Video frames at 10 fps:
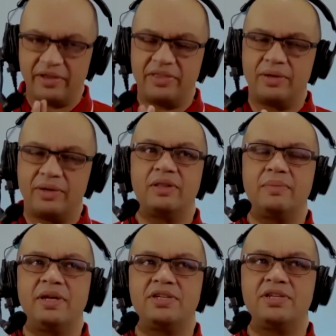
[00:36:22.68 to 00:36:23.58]
I think one of the
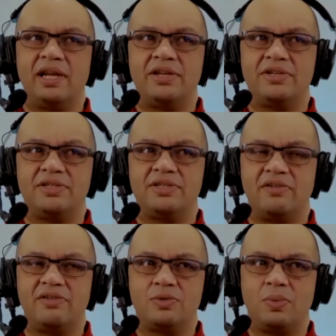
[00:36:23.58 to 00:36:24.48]
big challenges
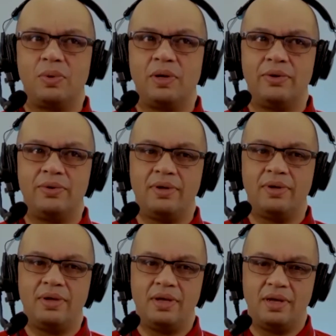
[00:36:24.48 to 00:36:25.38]
there as well
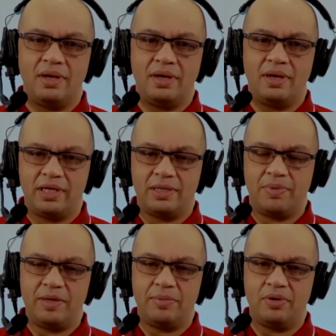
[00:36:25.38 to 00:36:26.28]
is
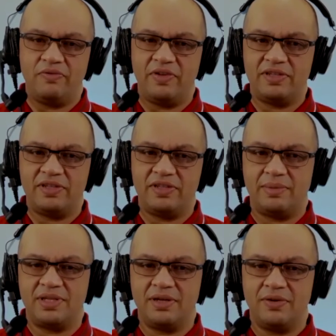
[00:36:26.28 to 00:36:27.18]
people convince
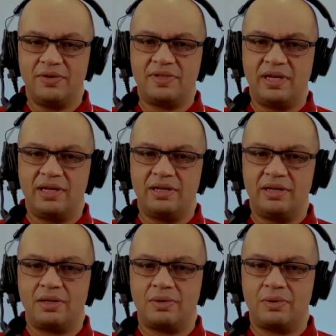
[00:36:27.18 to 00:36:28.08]
themselves that
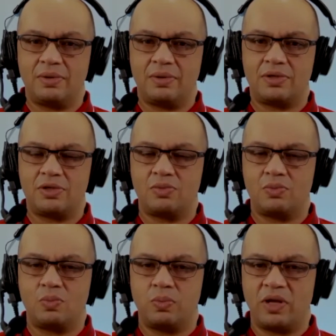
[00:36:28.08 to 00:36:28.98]

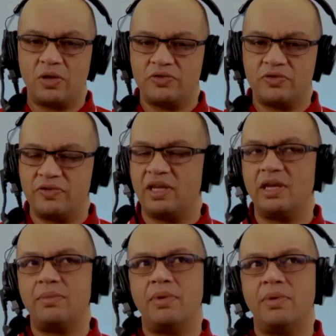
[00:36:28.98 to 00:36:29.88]
answering the
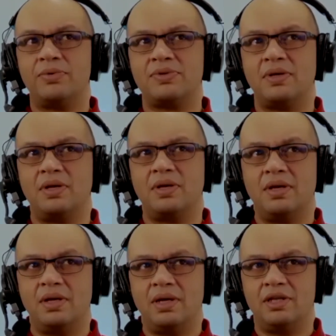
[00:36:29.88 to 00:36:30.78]
emails
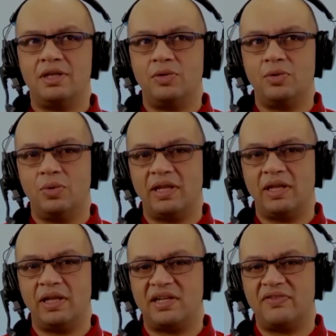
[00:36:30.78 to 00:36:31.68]
and doing all that
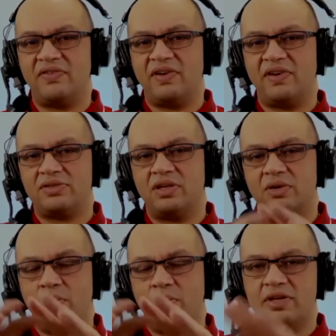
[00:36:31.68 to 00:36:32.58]
stuff outside
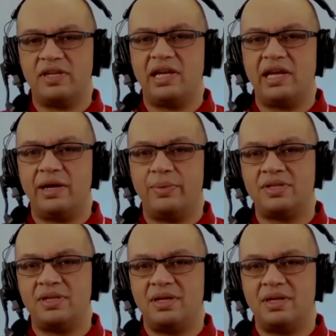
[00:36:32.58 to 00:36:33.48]
of working
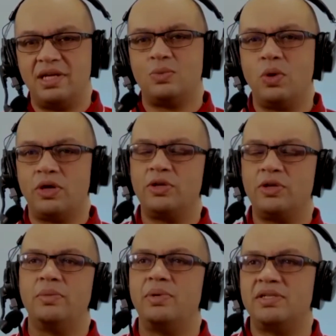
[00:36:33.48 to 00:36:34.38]
hours is working
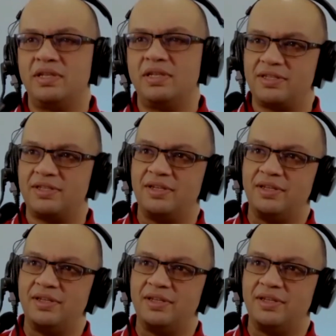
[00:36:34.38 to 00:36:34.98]
on the business